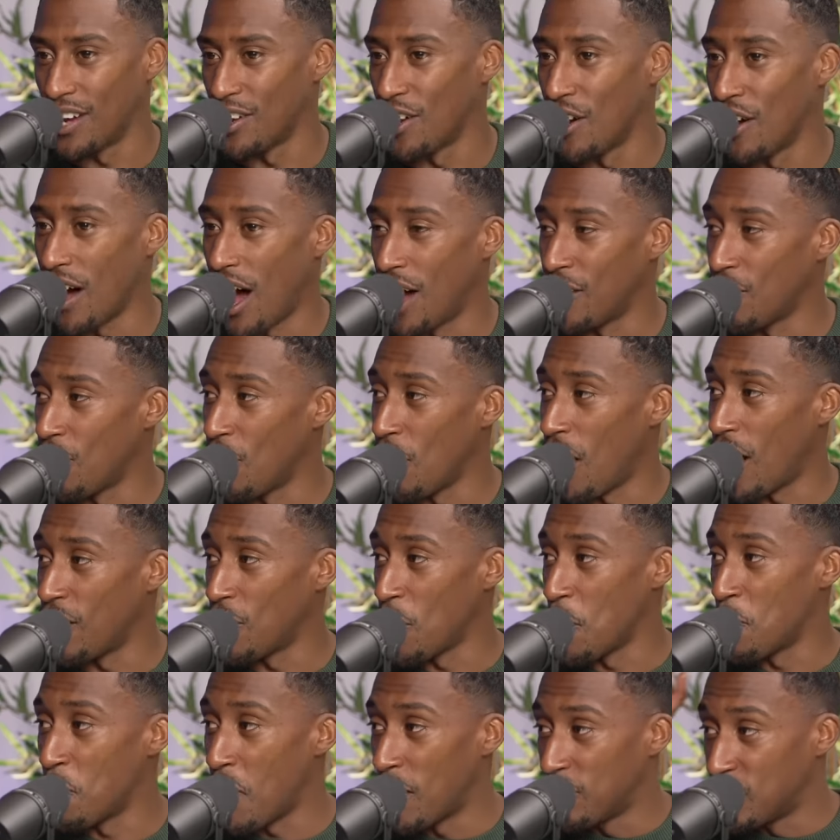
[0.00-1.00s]
I know, I know, I
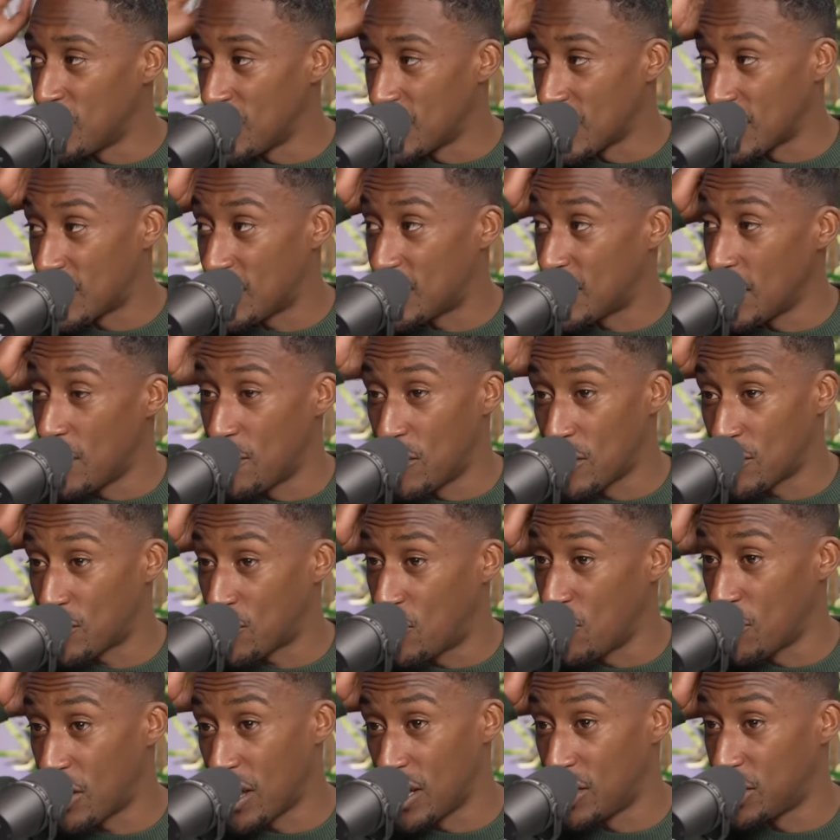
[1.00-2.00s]
know, mum's a serious
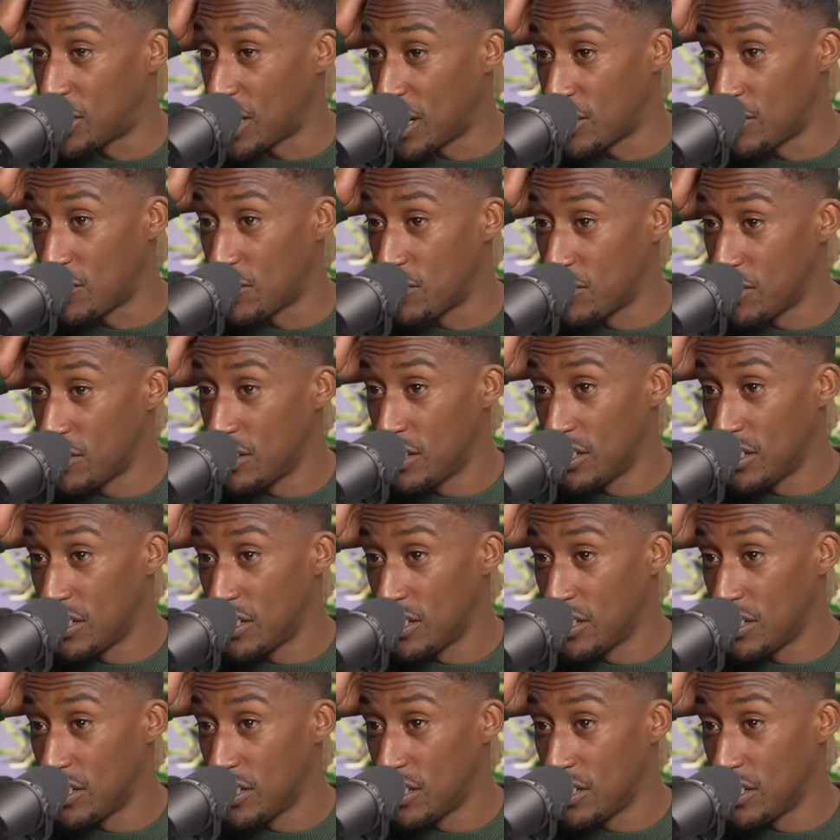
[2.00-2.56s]
cook in general.